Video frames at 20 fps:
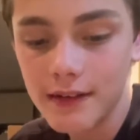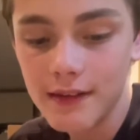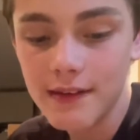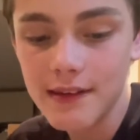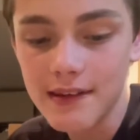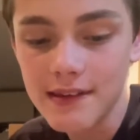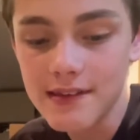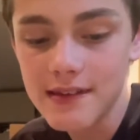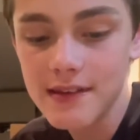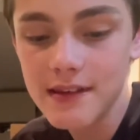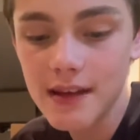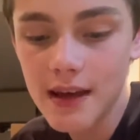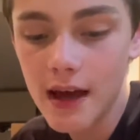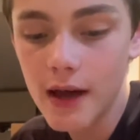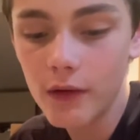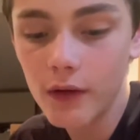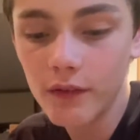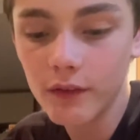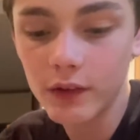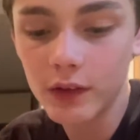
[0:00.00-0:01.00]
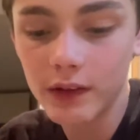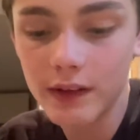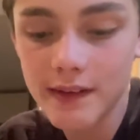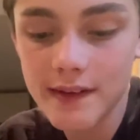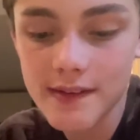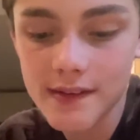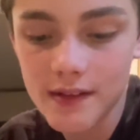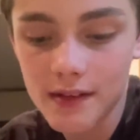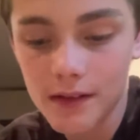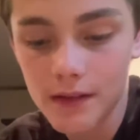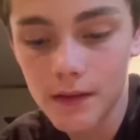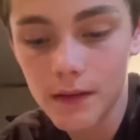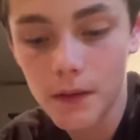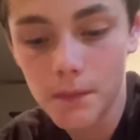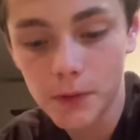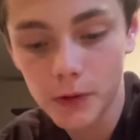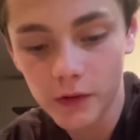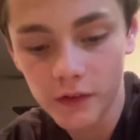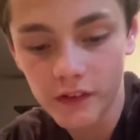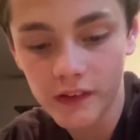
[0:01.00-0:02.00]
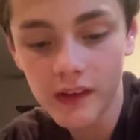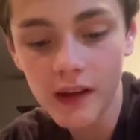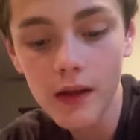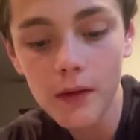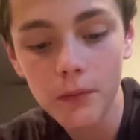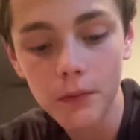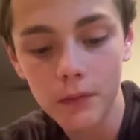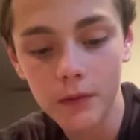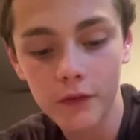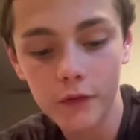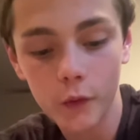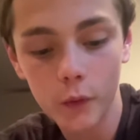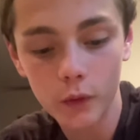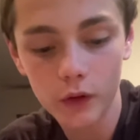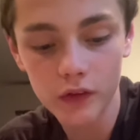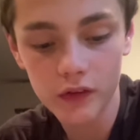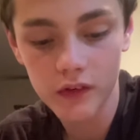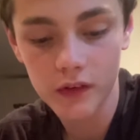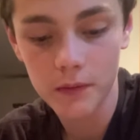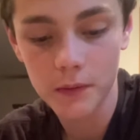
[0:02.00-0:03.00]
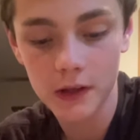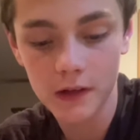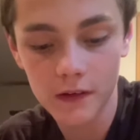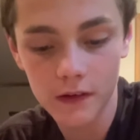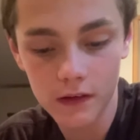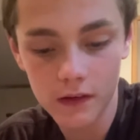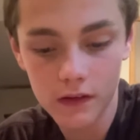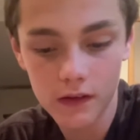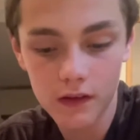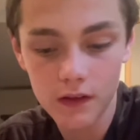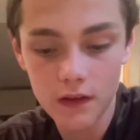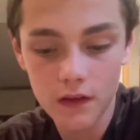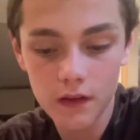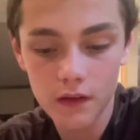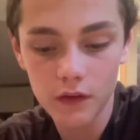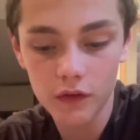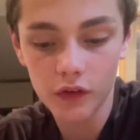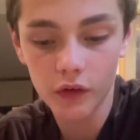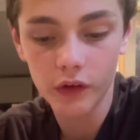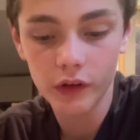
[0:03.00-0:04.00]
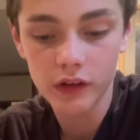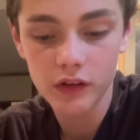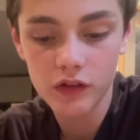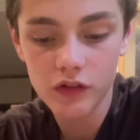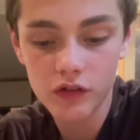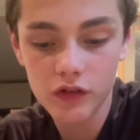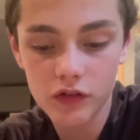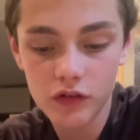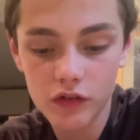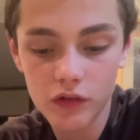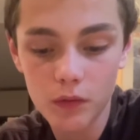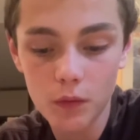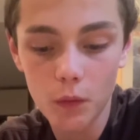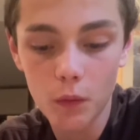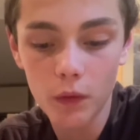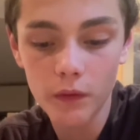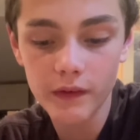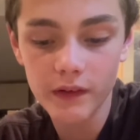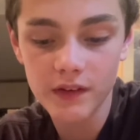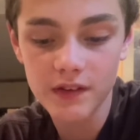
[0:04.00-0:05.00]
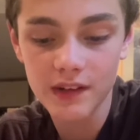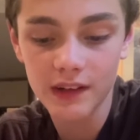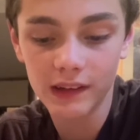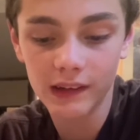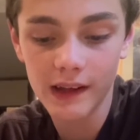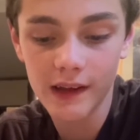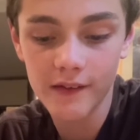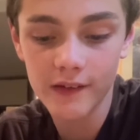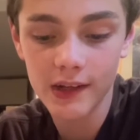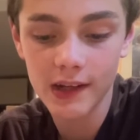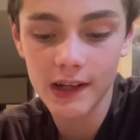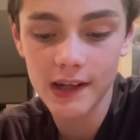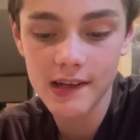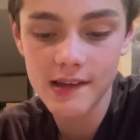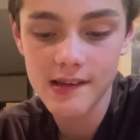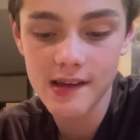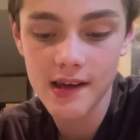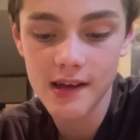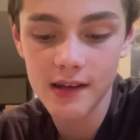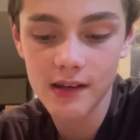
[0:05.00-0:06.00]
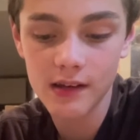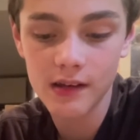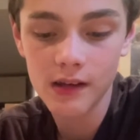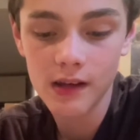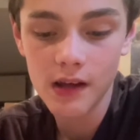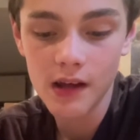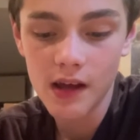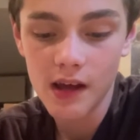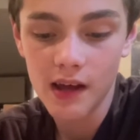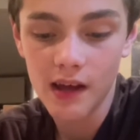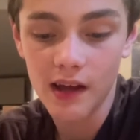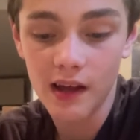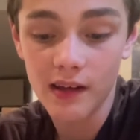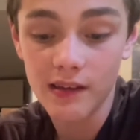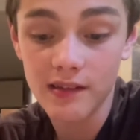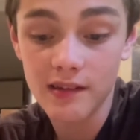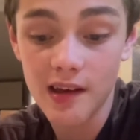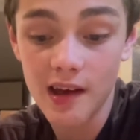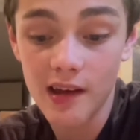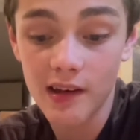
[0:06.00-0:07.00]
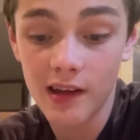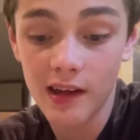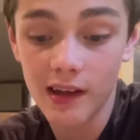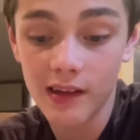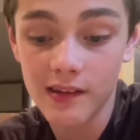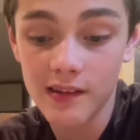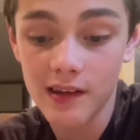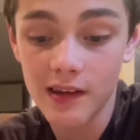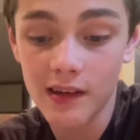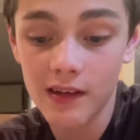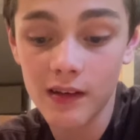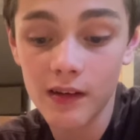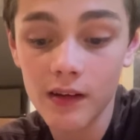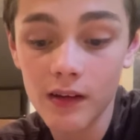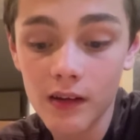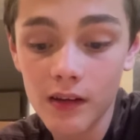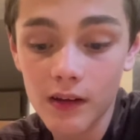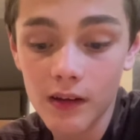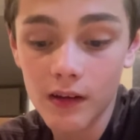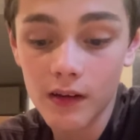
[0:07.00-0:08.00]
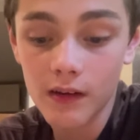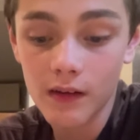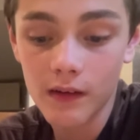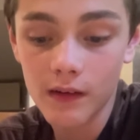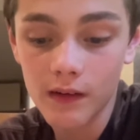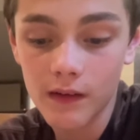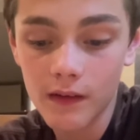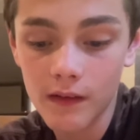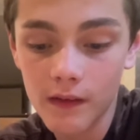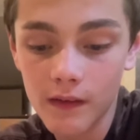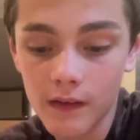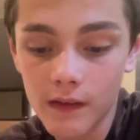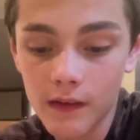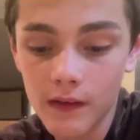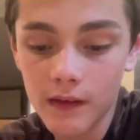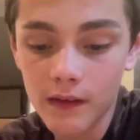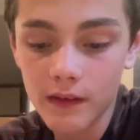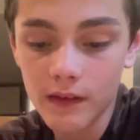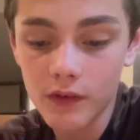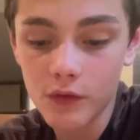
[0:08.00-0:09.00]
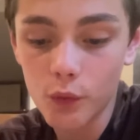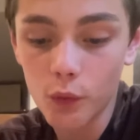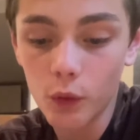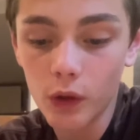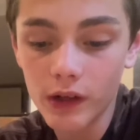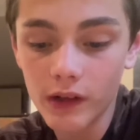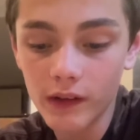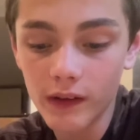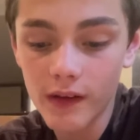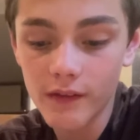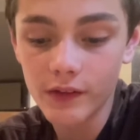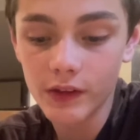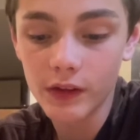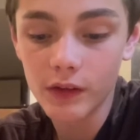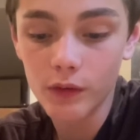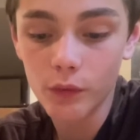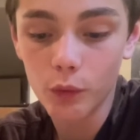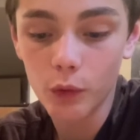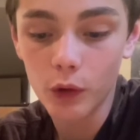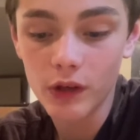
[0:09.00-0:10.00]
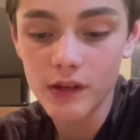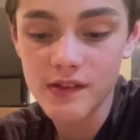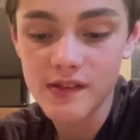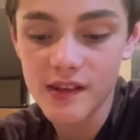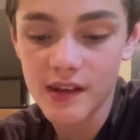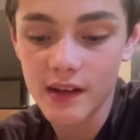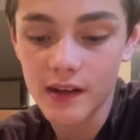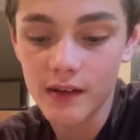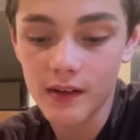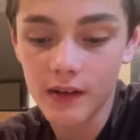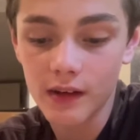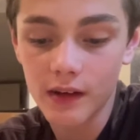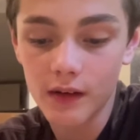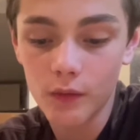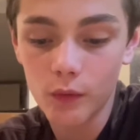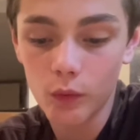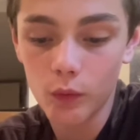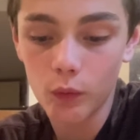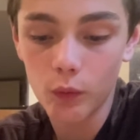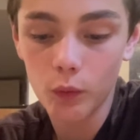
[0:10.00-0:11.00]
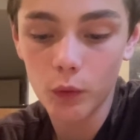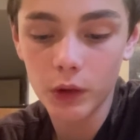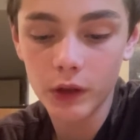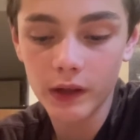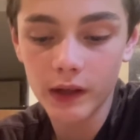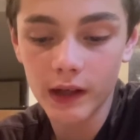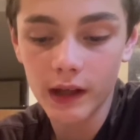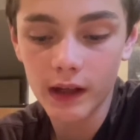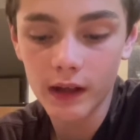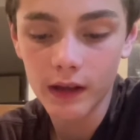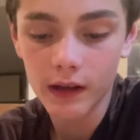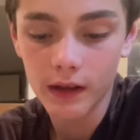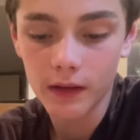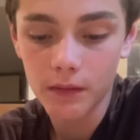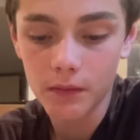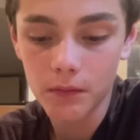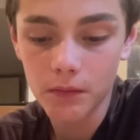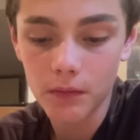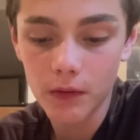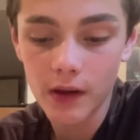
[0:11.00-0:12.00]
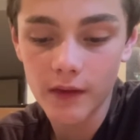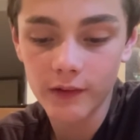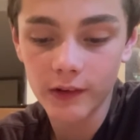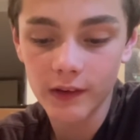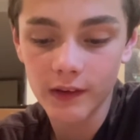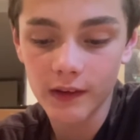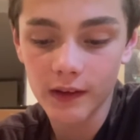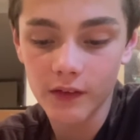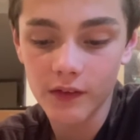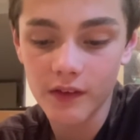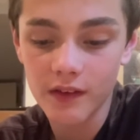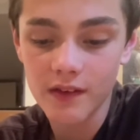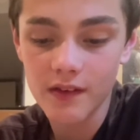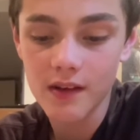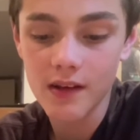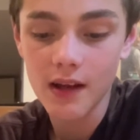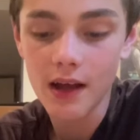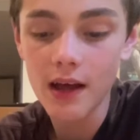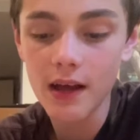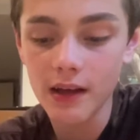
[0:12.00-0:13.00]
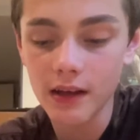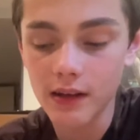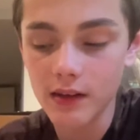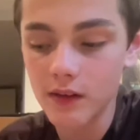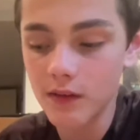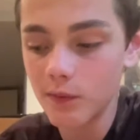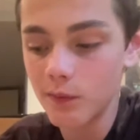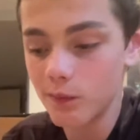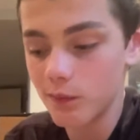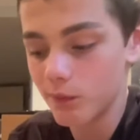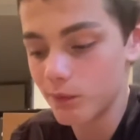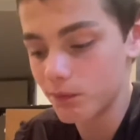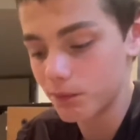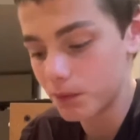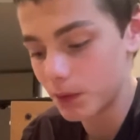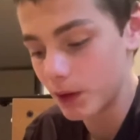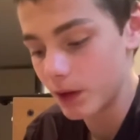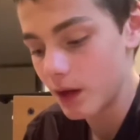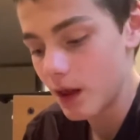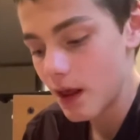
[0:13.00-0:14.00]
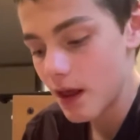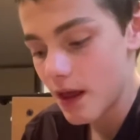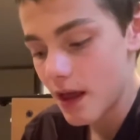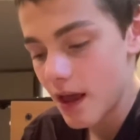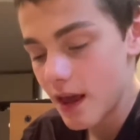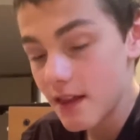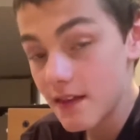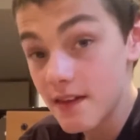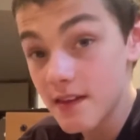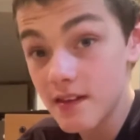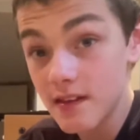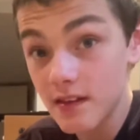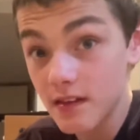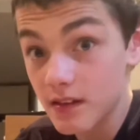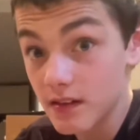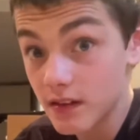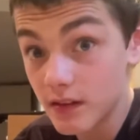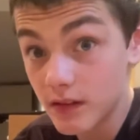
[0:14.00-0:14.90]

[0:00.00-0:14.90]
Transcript: This, however, isn't a perfect album, of course. I mean, there's only there's an 11 out of 10, a 10 out of 10. There's 111, 110, and one and everything else is a nine. But this is